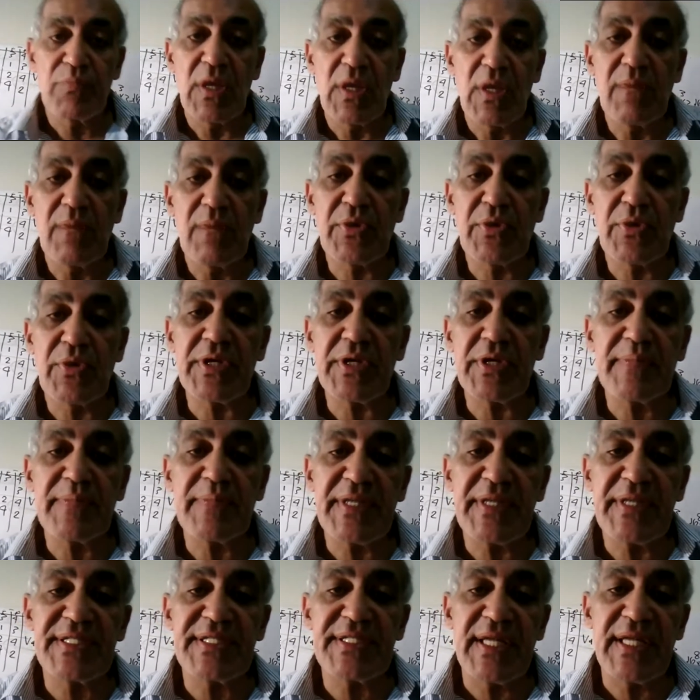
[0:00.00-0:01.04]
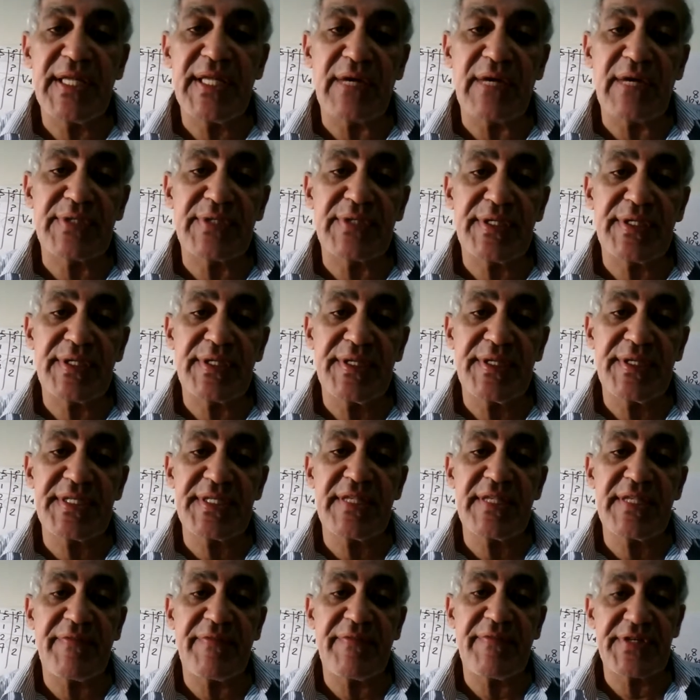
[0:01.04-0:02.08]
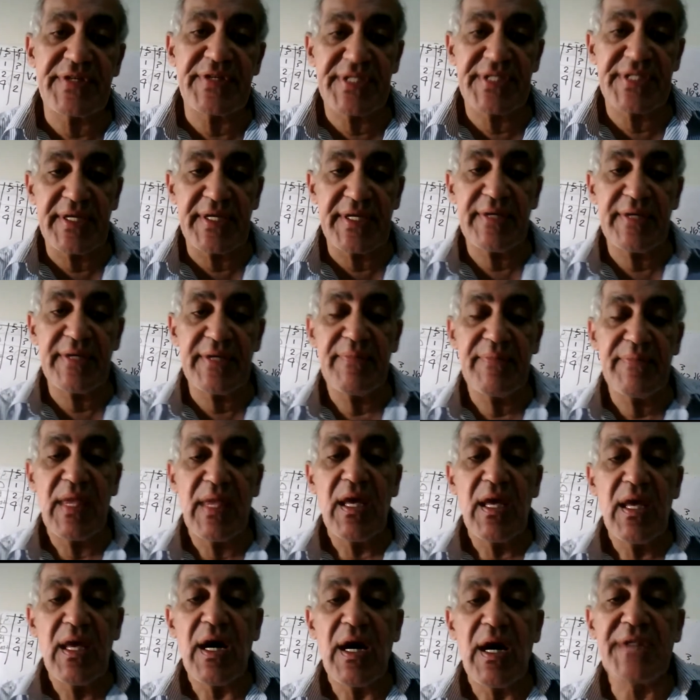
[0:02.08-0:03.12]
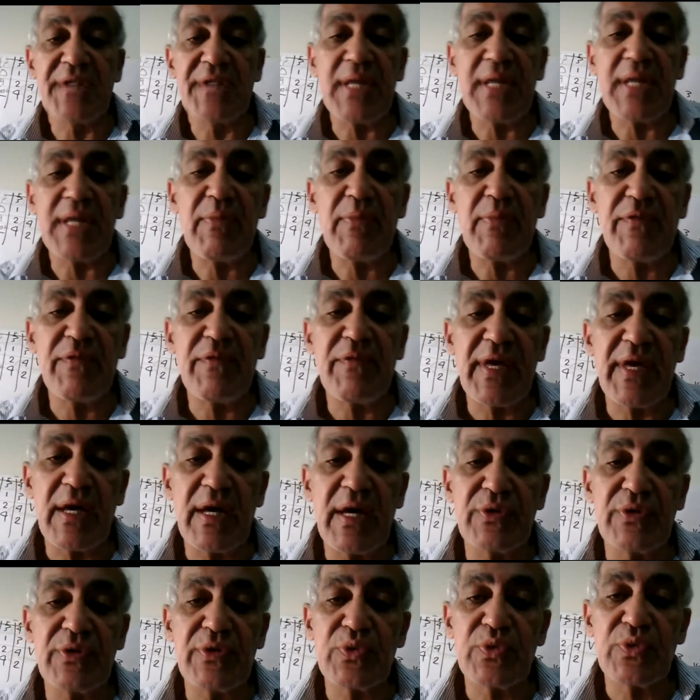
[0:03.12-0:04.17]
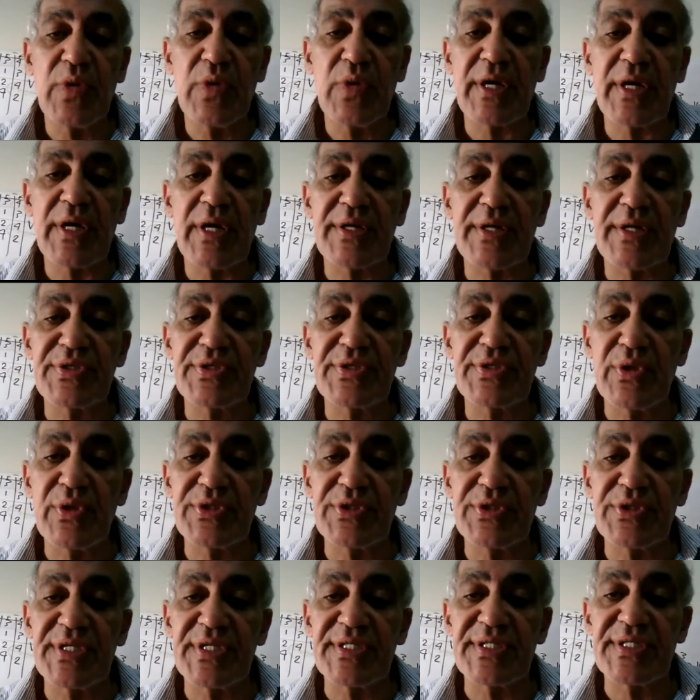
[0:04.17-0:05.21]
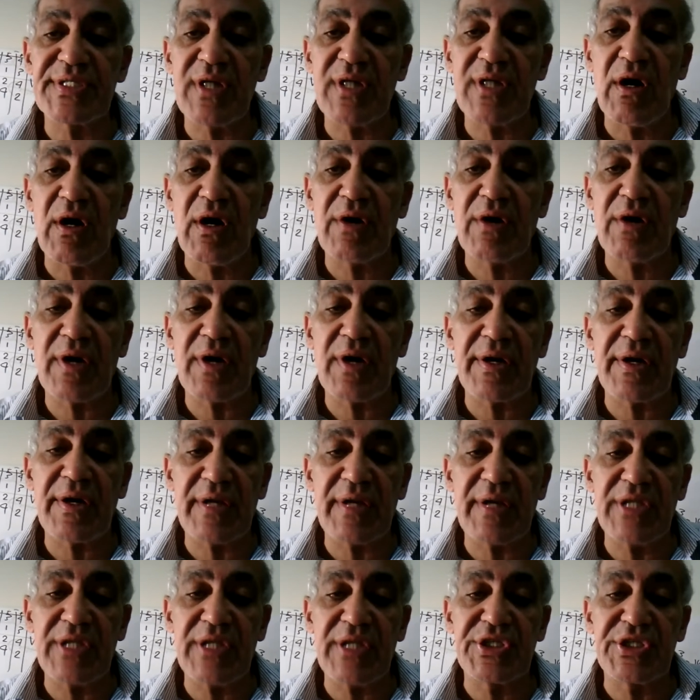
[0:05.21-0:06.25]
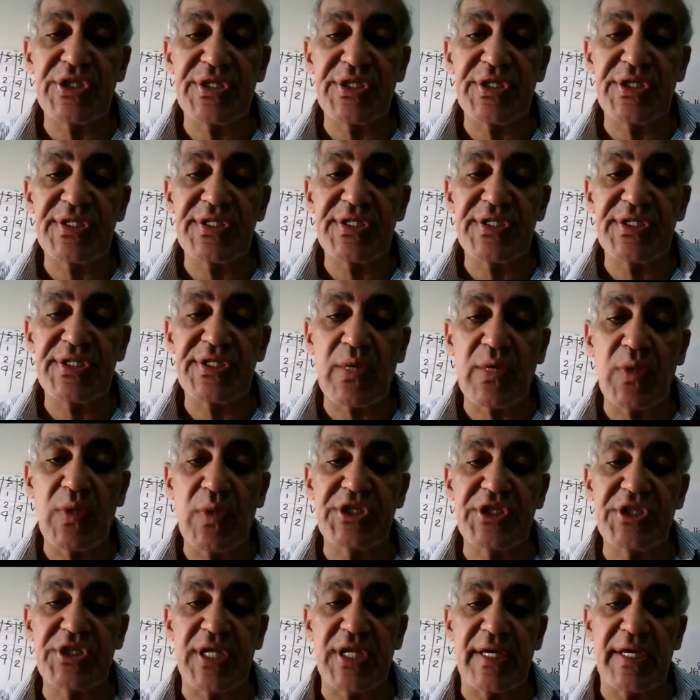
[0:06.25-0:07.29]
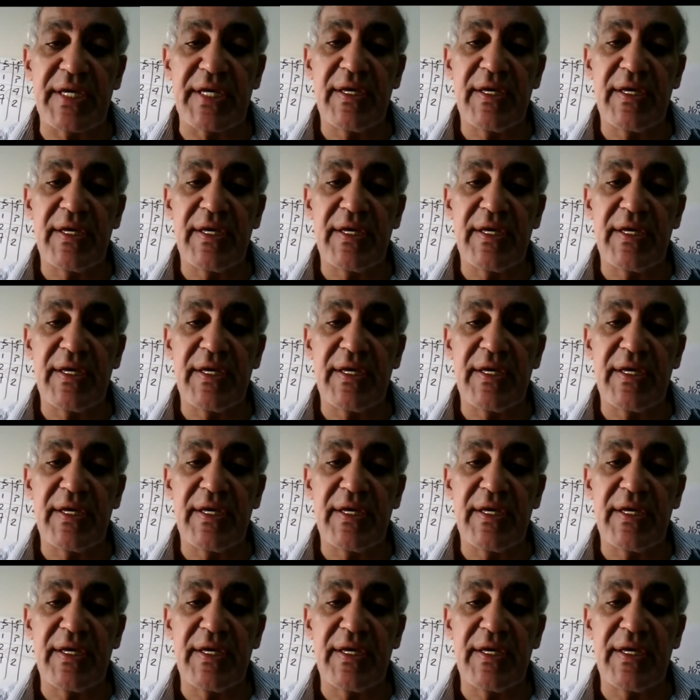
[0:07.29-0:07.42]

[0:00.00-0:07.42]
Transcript: Product based layout. This is the first thing. A type of layout where resources are arranged sequentially,